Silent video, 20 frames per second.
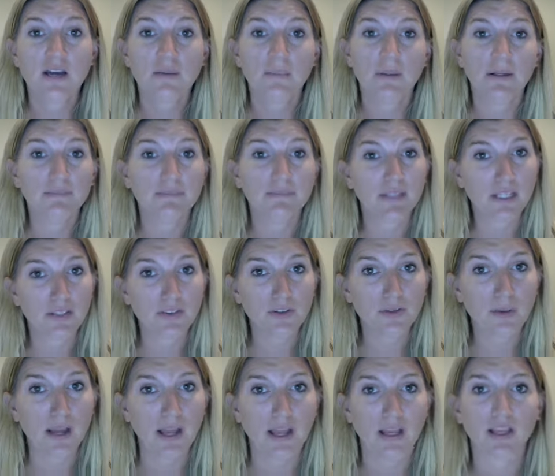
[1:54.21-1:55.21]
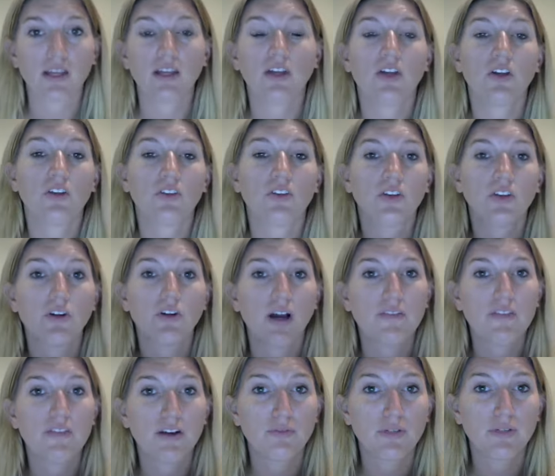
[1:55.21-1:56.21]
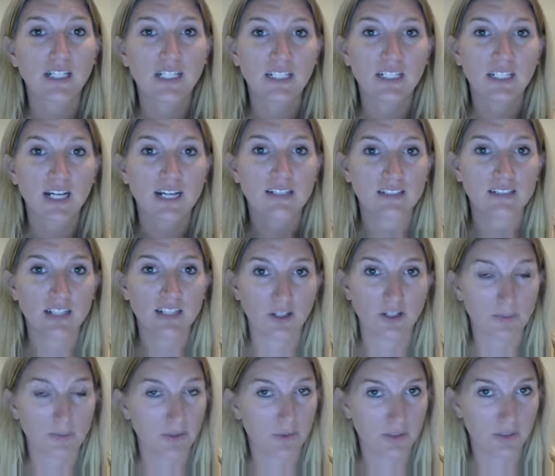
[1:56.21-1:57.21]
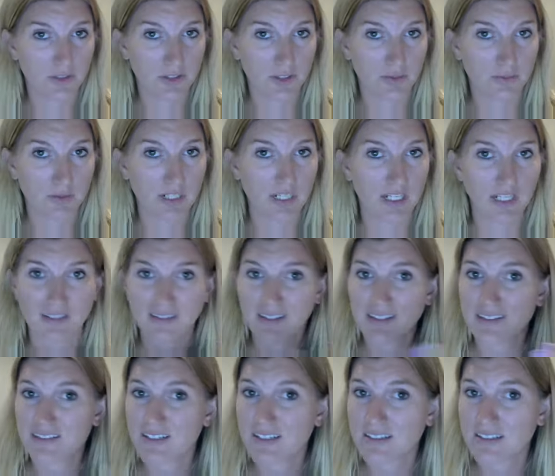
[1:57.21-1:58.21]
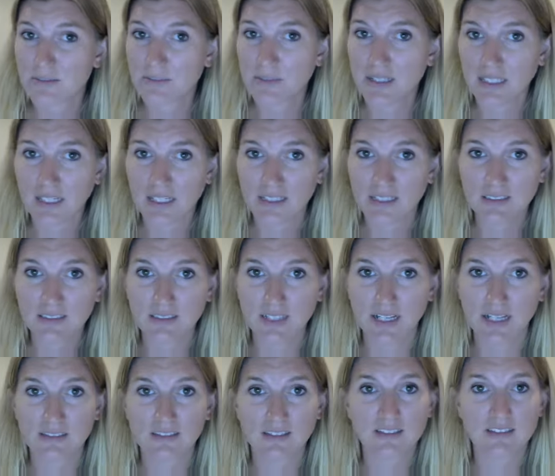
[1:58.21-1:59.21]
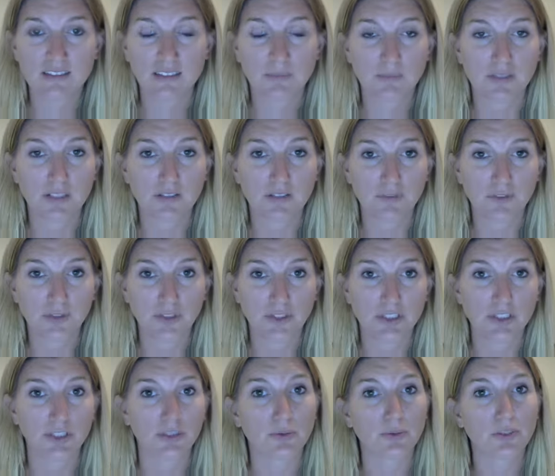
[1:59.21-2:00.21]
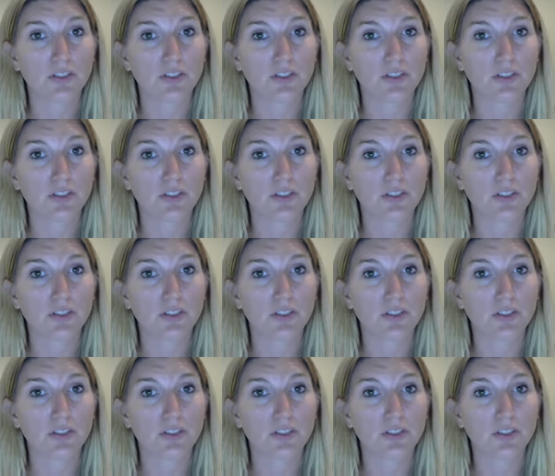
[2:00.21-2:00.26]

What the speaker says: But either way, so you'll have that reading guide to help you with your reading. That's not something I collect, that's something for you.